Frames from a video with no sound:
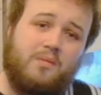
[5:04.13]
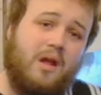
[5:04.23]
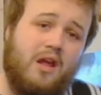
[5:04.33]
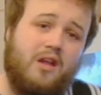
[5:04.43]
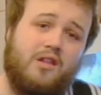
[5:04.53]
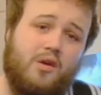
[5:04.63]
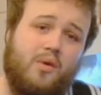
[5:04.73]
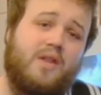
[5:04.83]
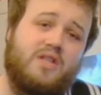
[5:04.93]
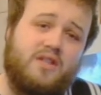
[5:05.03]
I'll answer your
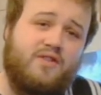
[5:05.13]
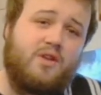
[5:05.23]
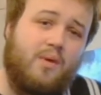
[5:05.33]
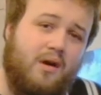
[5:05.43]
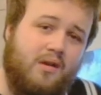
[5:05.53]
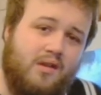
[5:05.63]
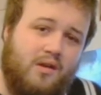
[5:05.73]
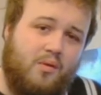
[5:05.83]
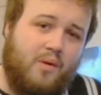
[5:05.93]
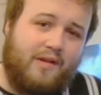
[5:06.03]
question if you
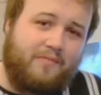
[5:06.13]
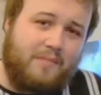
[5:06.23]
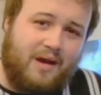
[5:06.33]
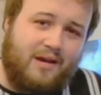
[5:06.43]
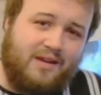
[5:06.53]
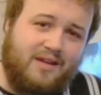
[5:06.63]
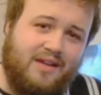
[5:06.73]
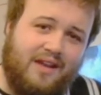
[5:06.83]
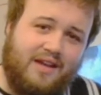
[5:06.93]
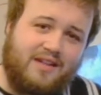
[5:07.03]
answer one of mine. He
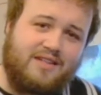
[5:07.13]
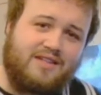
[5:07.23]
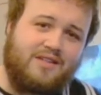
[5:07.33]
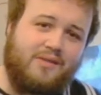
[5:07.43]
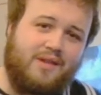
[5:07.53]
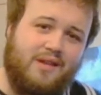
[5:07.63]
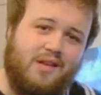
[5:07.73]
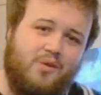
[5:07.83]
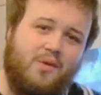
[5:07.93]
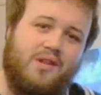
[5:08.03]
likes doing this.
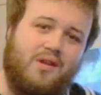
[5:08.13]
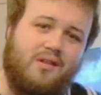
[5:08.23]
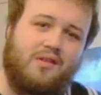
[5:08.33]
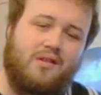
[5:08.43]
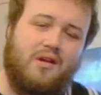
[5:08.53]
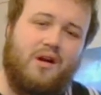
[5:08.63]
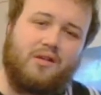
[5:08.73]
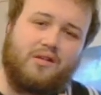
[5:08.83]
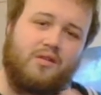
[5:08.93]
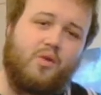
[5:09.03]
He always
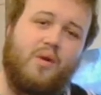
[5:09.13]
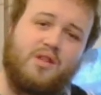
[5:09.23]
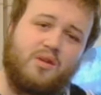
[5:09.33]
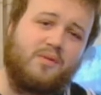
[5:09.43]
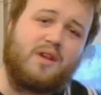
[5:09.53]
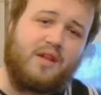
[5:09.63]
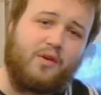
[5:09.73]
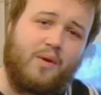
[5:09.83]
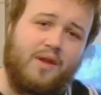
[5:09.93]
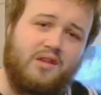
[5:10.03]
answers a question with another
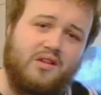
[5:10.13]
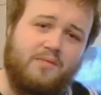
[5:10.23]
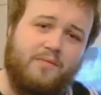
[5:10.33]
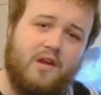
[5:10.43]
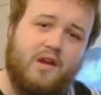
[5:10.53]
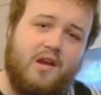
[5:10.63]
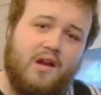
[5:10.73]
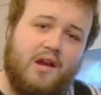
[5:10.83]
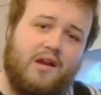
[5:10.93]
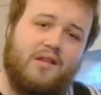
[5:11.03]
question.
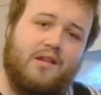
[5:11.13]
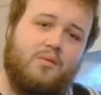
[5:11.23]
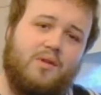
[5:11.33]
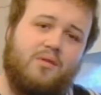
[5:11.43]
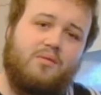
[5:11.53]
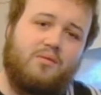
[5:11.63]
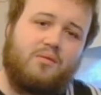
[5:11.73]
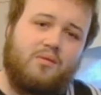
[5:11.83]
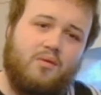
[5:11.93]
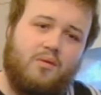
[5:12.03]
And he says, well,
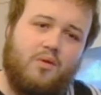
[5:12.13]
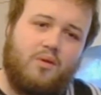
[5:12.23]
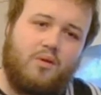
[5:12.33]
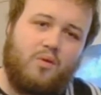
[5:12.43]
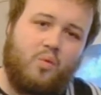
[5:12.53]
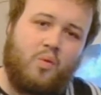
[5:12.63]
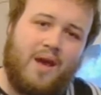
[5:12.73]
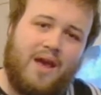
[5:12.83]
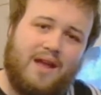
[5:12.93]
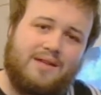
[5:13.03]

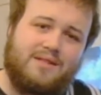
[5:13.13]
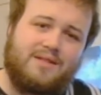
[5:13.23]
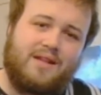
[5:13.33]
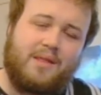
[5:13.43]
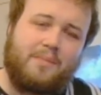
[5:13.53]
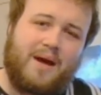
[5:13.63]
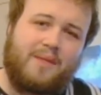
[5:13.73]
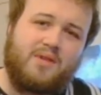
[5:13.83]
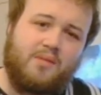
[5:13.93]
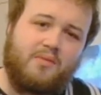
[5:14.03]
where did the
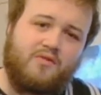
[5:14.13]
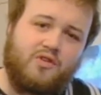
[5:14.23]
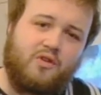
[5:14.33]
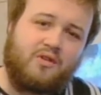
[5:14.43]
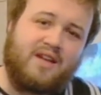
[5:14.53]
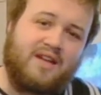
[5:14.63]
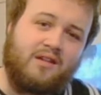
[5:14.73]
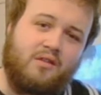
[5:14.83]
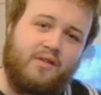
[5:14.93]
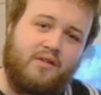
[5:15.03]
baptism of John get
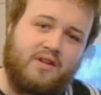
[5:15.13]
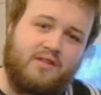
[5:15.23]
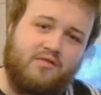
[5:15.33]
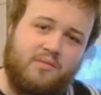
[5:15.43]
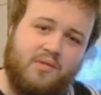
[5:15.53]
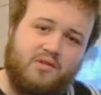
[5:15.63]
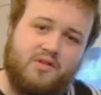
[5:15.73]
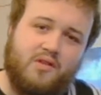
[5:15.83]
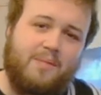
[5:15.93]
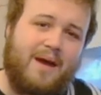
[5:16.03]
its authority from? So
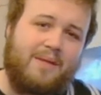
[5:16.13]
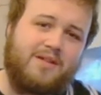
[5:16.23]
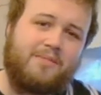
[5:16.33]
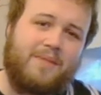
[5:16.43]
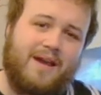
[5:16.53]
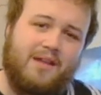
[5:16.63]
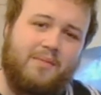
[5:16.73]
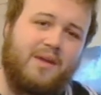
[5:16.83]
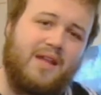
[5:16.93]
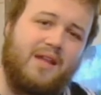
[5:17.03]
John the Baptist, back at the
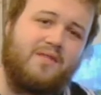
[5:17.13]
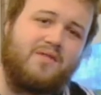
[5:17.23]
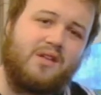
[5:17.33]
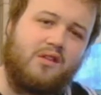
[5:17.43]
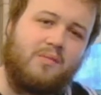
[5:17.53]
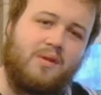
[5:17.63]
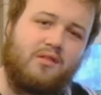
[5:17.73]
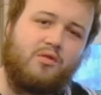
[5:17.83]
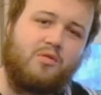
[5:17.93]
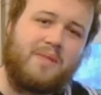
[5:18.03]
beginning of Jesus'
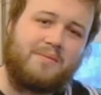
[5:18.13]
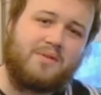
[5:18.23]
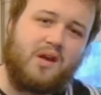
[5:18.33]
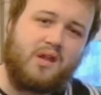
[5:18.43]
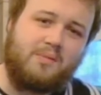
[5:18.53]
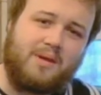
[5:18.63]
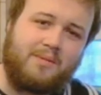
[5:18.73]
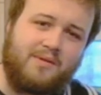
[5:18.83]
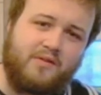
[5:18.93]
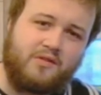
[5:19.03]
ministry, was baptizing
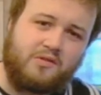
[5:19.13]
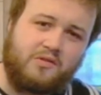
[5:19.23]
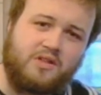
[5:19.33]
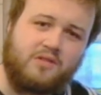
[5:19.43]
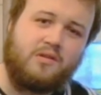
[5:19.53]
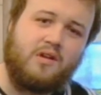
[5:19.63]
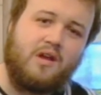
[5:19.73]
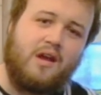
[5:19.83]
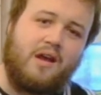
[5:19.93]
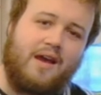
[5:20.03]
people in the Jordan,
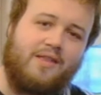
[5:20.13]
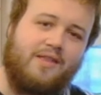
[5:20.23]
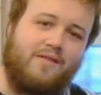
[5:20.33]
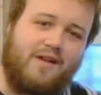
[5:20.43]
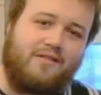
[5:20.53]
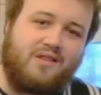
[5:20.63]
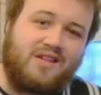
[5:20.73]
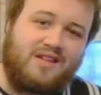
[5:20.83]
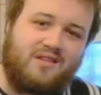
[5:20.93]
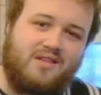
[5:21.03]
and the
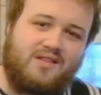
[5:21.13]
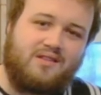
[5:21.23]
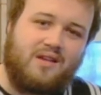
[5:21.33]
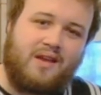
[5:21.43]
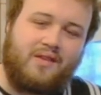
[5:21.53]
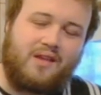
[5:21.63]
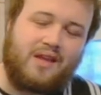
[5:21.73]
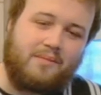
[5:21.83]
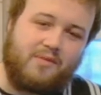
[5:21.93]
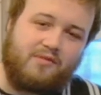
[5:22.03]
Pharisees and the
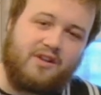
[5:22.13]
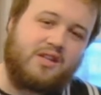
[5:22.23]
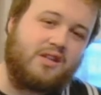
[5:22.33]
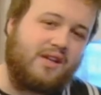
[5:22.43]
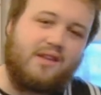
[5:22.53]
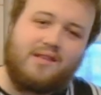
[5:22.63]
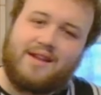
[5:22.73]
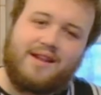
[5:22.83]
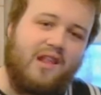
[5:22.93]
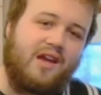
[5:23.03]
religious leaders
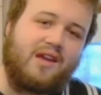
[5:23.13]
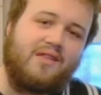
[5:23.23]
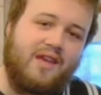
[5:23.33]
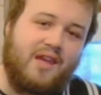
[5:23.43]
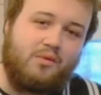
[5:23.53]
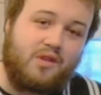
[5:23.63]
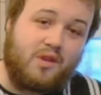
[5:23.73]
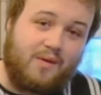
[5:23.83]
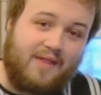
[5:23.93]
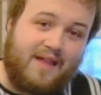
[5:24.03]
didn't like that he was
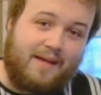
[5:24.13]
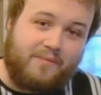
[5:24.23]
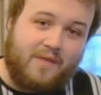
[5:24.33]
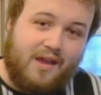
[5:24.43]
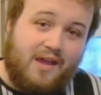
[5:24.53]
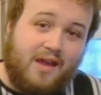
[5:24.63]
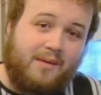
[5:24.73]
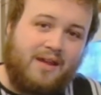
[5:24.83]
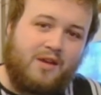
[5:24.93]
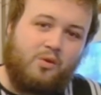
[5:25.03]
doing that. I
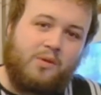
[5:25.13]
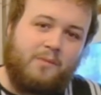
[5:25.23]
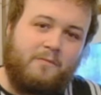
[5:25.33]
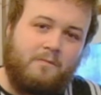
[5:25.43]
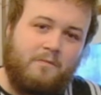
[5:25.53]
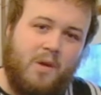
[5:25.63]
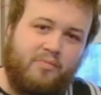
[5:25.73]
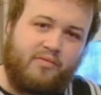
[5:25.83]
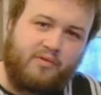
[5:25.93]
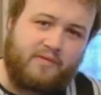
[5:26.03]
mean, he called them a
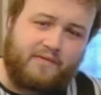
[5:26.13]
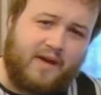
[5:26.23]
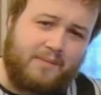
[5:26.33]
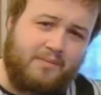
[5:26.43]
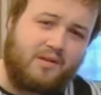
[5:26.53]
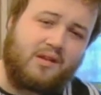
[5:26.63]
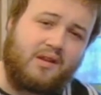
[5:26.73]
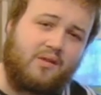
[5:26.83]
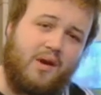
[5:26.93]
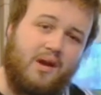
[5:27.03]
brood of vipers.
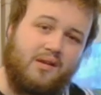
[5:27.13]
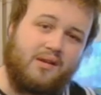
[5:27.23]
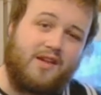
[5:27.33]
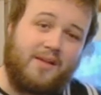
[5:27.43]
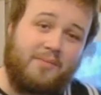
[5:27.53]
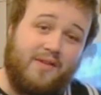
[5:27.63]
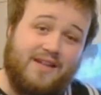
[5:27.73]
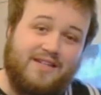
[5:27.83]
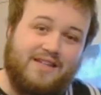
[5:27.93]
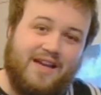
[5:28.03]
It's quite understandable they
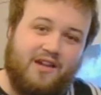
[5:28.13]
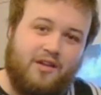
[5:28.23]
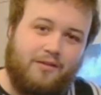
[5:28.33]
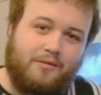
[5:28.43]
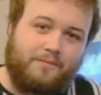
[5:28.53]
didn't get along.